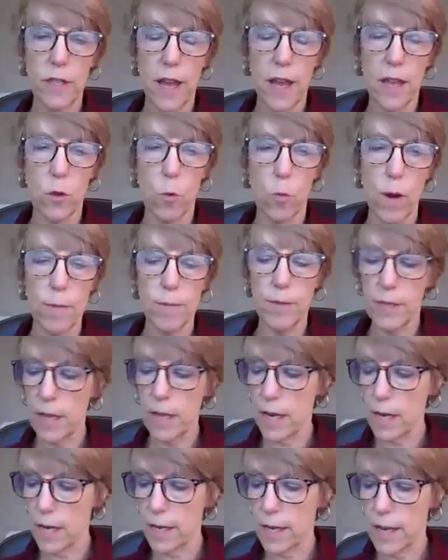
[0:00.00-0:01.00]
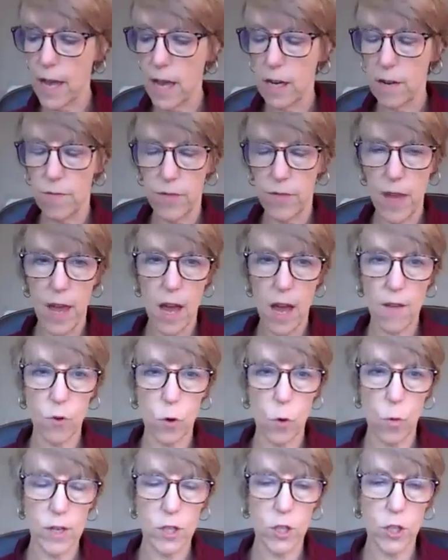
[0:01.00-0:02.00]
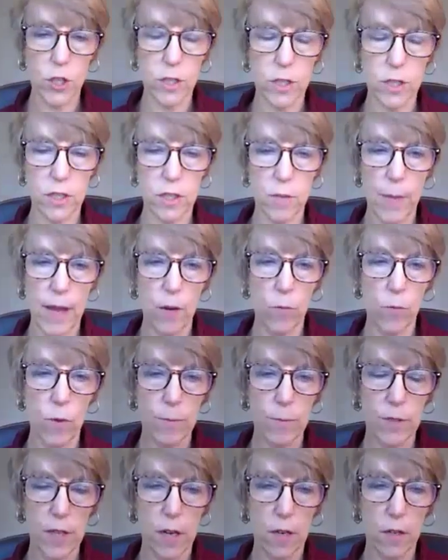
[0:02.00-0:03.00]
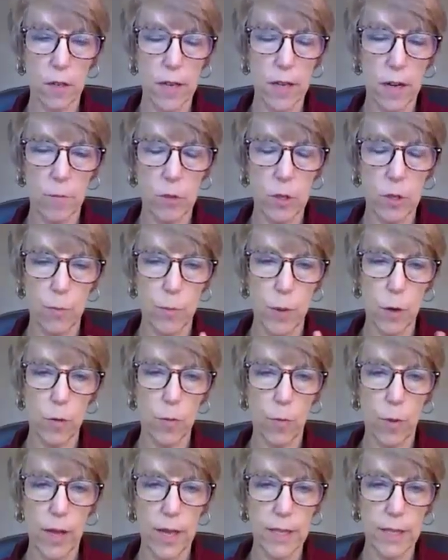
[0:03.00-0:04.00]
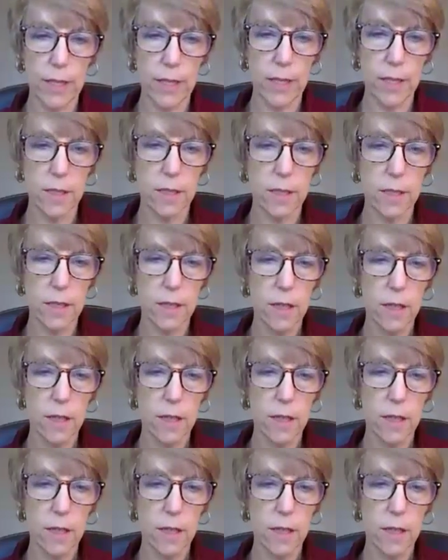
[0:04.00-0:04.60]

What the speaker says: And the website, again, if they have questions, the main website, I'll get them to both places.